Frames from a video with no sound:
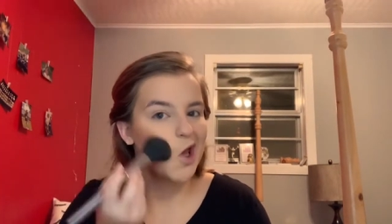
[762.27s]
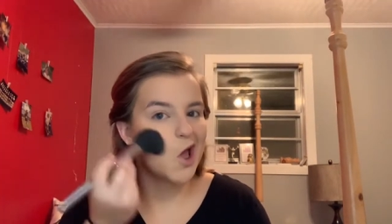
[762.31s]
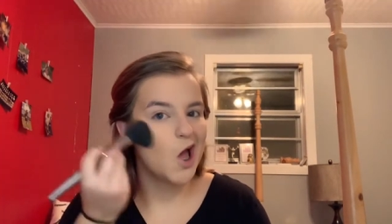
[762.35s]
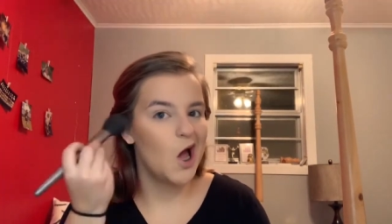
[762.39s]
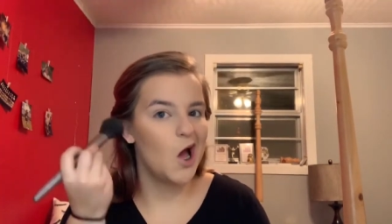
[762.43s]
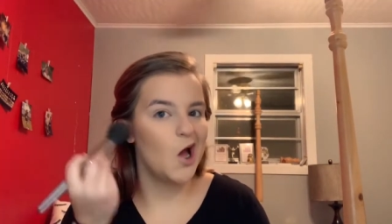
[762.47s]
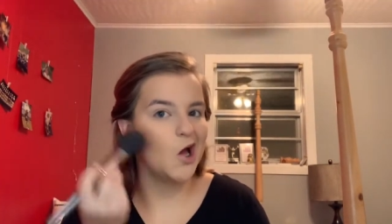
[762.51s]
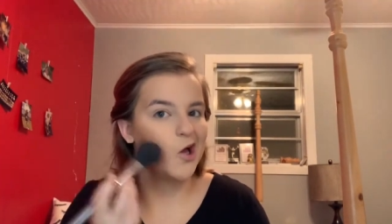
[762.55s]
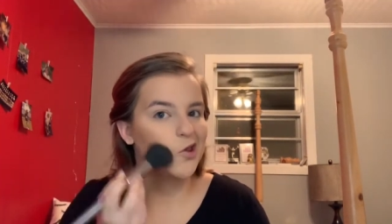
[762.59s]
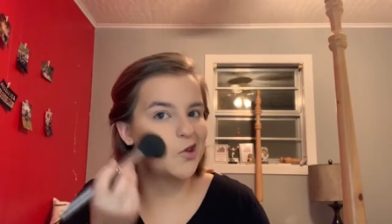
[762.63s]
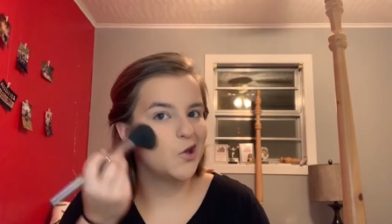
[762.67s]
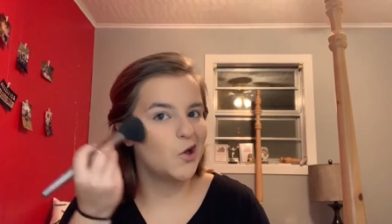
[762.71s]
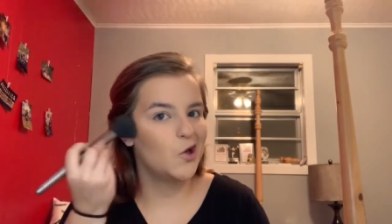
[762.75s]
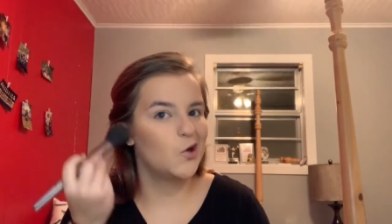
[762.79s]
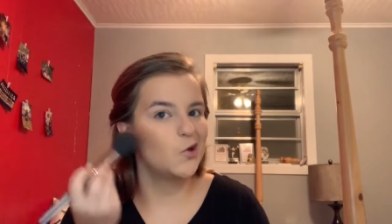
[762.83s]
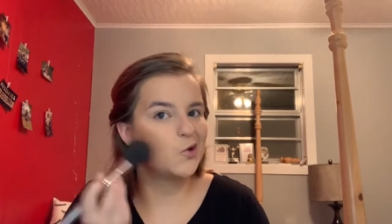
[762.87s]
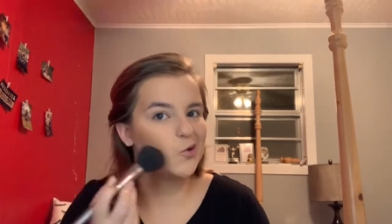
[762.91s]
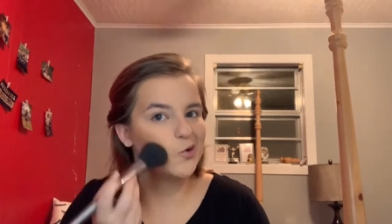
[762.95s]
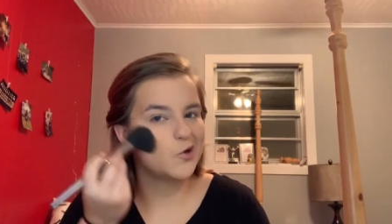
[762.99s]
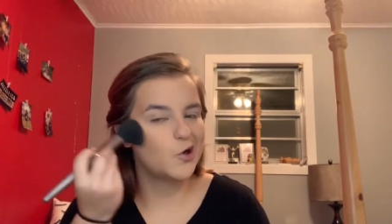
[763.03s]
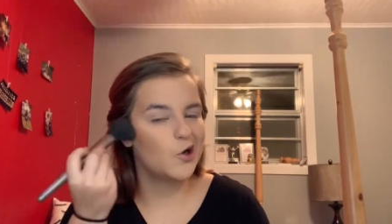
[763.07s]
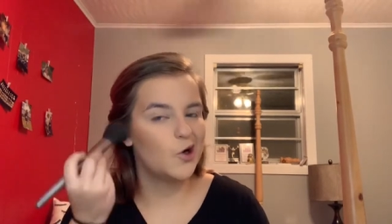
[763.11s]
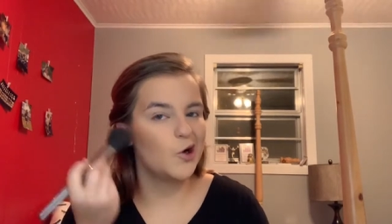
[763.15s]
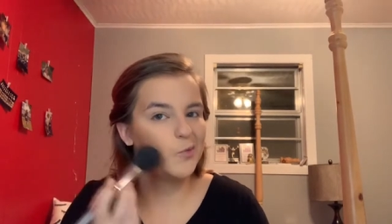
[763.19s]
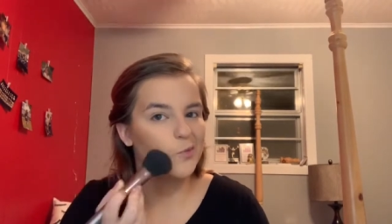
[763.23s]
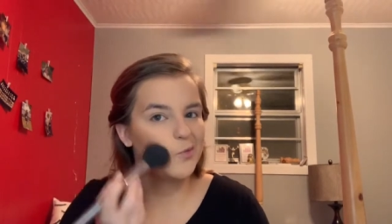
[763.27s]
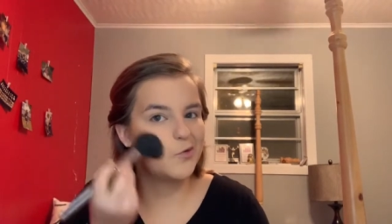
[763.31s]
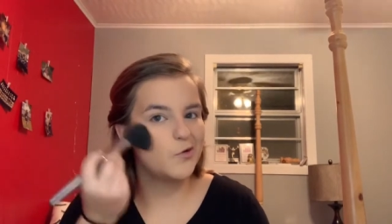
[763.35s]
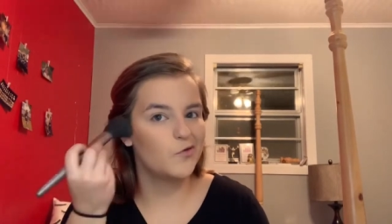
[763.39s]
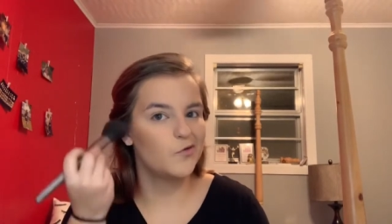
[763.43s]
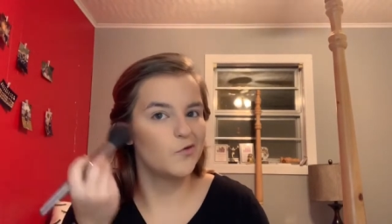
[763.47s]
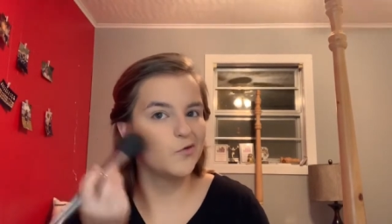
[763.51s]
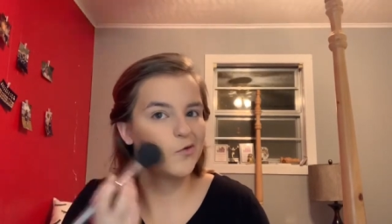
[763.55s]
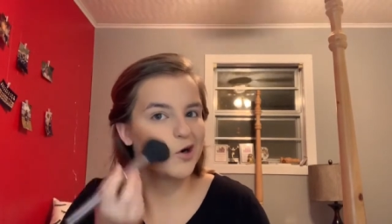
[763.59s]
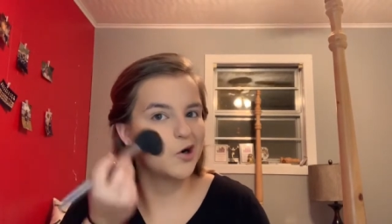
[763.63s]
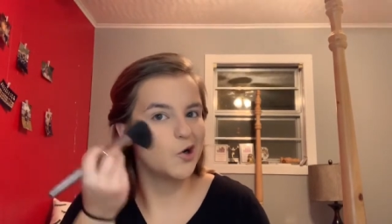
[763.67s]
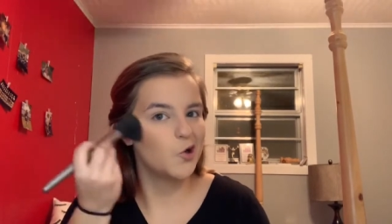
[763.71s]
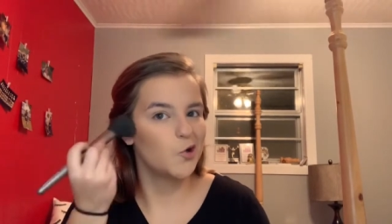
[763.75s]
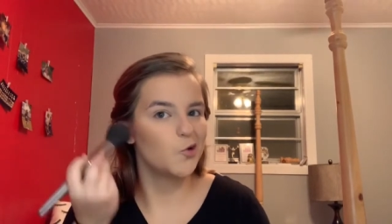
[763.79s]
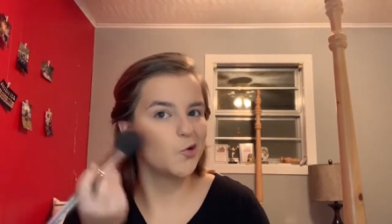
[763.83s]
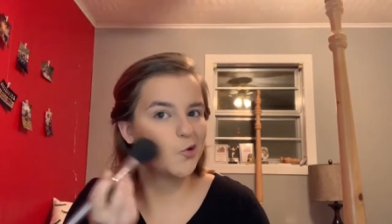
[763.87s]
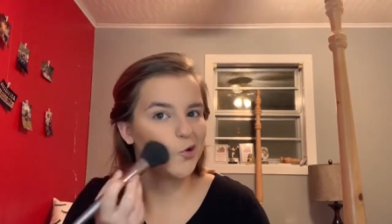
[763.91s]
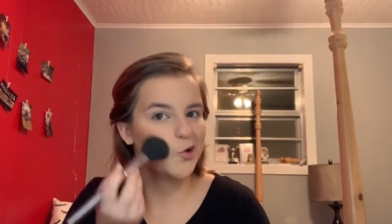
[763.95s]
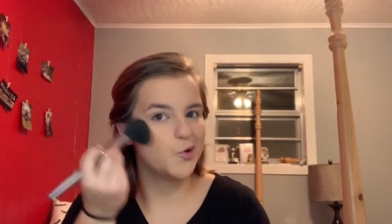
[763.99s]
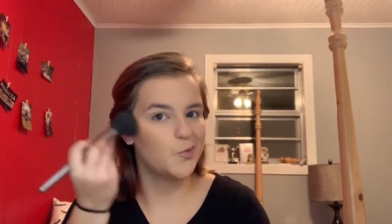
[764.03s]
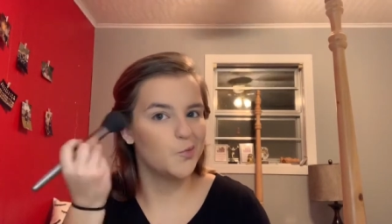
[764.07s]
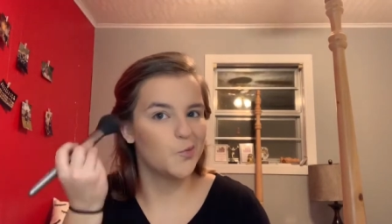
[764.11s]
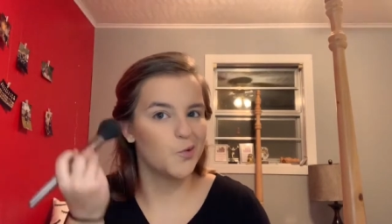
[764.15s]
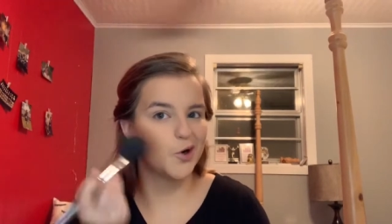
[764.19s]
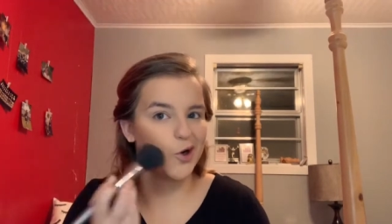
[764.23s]
add that on top of where I
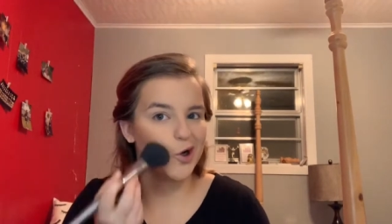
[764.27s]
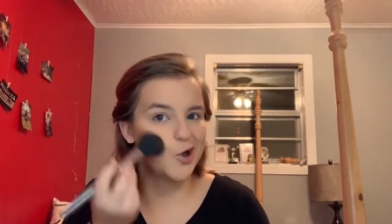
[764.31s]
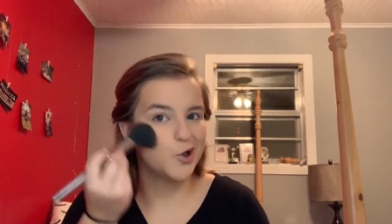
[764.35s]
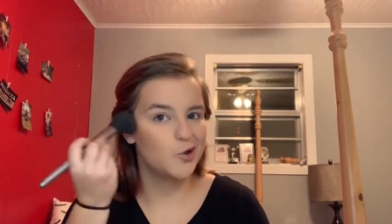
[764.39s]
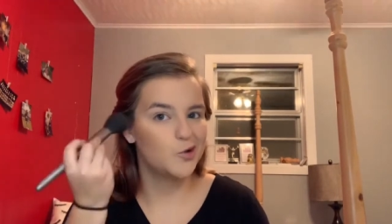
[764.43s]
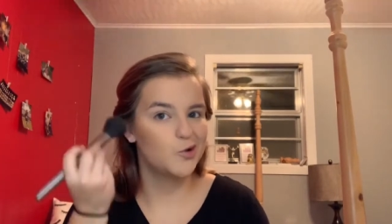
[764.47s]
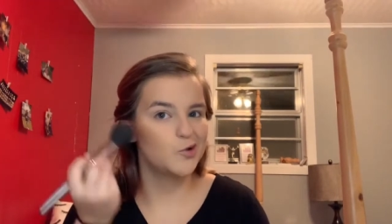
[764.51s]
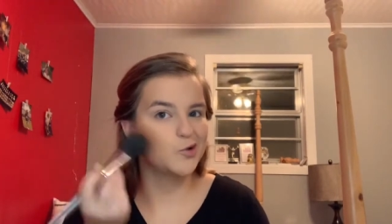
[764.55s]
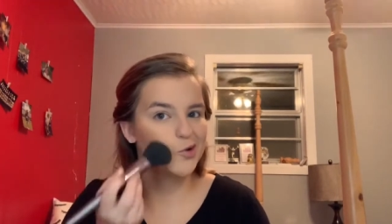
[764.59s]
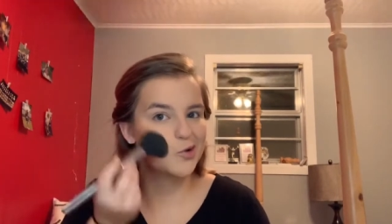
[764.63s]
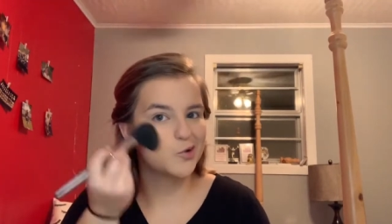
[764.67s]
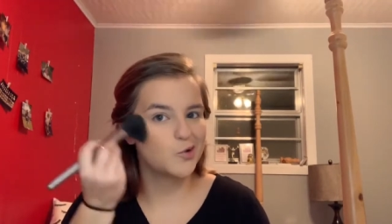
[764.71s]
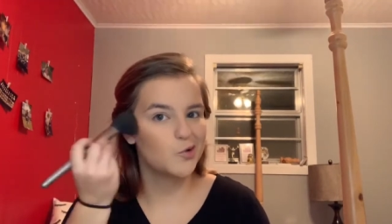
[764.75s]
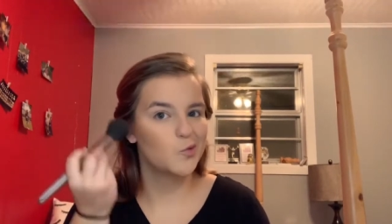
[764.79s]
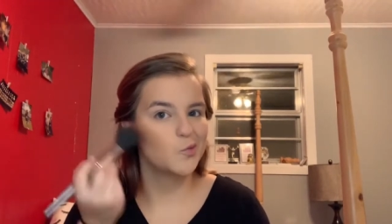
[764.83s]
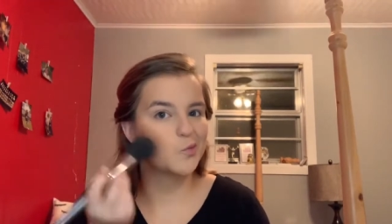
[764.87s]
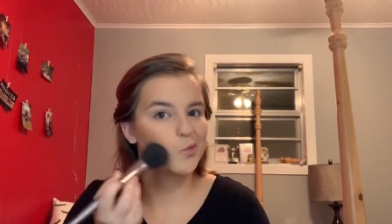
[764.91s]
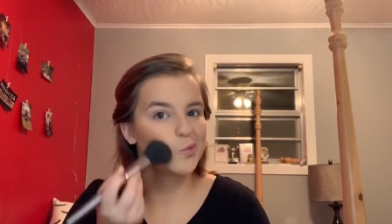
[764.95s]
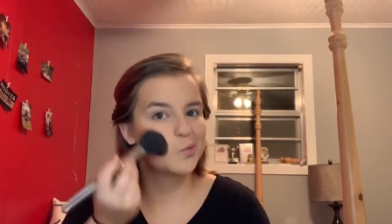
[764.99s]
cream bronzed.